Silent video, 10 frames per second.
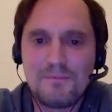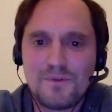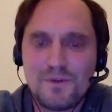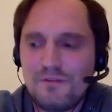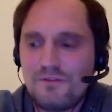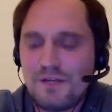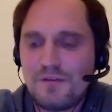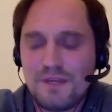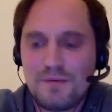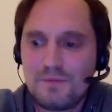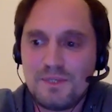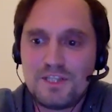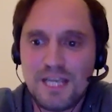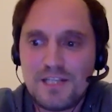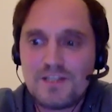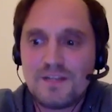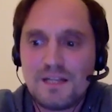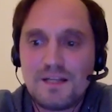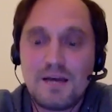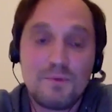So if there would be changes,
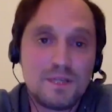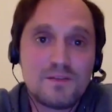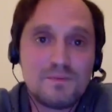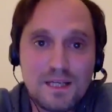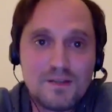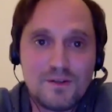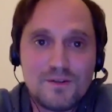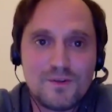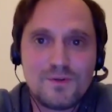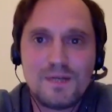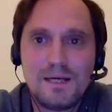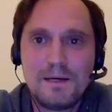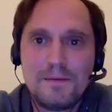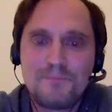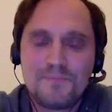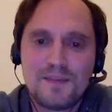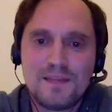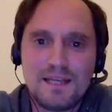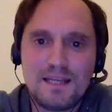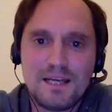then I would expect also
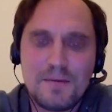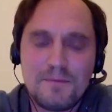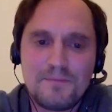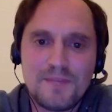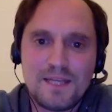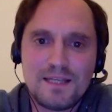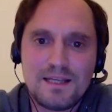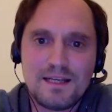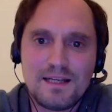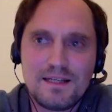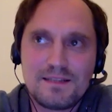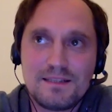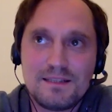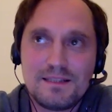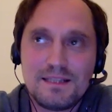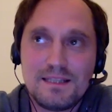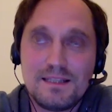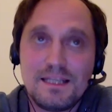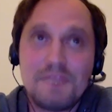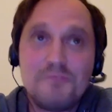that the
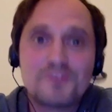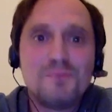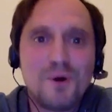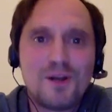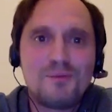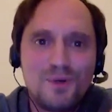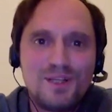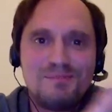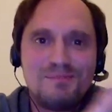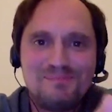inverse model wouldn't